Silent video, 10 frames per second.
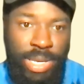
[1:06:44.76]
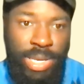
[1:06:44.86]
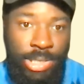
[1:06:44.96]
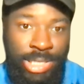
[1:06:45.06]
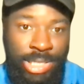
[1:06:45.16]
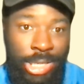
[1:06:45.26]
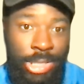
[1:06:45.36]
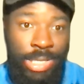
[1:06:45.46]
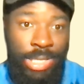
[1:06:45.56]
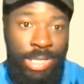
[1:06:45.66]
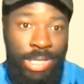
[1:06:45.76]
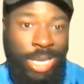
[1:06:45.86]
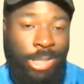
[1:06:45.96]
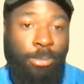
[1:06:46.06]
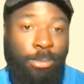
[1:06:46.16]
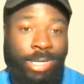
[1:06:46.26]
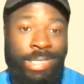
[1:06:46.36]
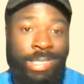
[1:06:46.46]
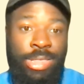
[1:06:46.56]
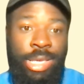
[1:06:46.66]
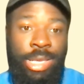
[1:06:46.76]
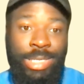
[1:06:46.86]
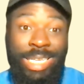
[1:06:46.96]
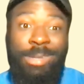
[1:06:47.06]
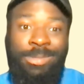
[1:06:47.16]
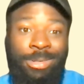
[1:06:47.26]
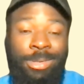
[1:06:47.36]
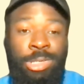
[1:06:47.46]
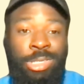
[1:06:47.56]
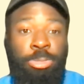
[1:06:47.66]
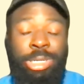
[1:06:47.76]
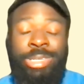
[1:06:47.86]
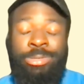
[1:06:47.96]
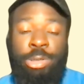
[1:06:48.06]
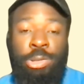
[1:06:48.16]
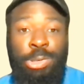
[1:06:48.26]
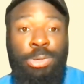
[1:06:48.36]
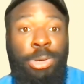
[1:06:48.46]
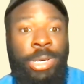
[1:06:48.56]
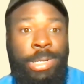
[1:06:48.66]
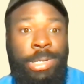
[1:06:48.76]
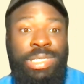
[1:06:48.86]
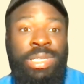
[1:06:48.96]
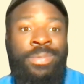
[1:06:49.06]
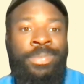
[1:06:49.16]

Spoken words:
got a new president. Ted Phillips was the president for 23 years.